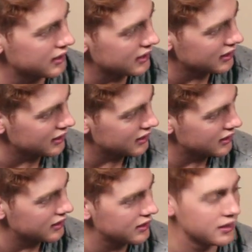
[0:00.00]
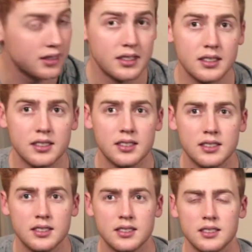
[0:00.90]

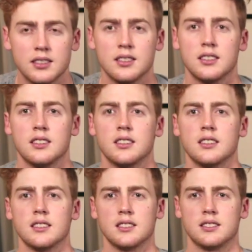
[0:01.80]
The person shown says nothing.